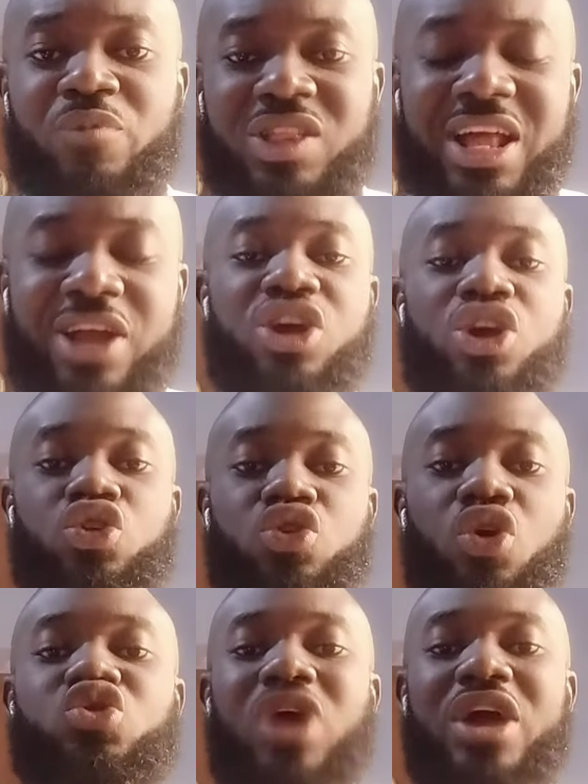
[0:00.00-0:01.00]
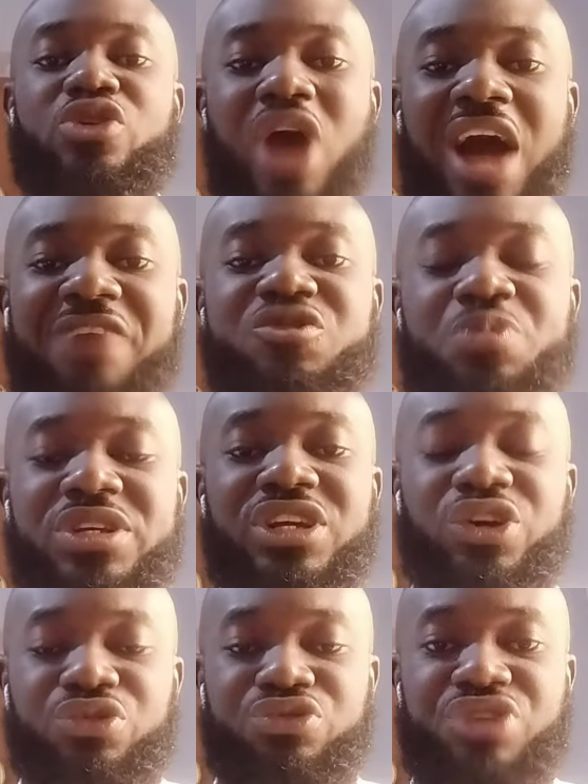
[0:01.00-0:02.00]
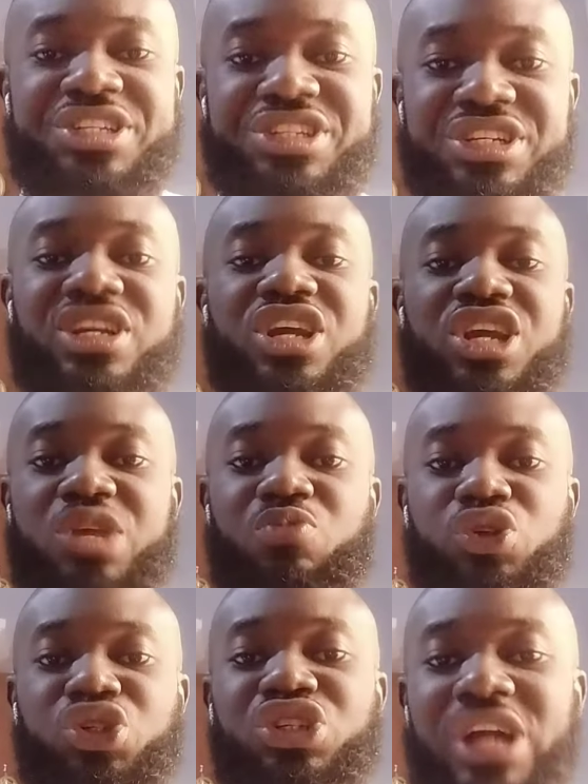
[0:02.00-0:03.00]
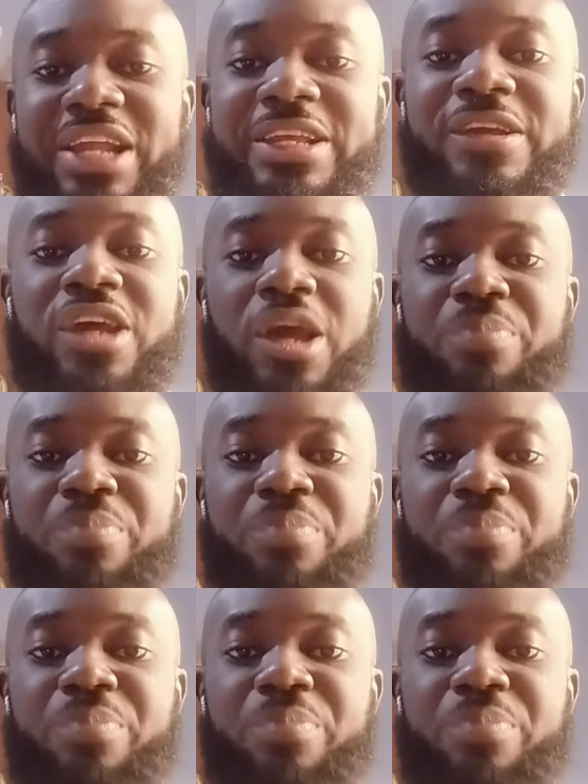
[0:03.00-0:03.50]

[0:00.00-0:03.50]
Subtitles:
Now, you have to be ready emotionally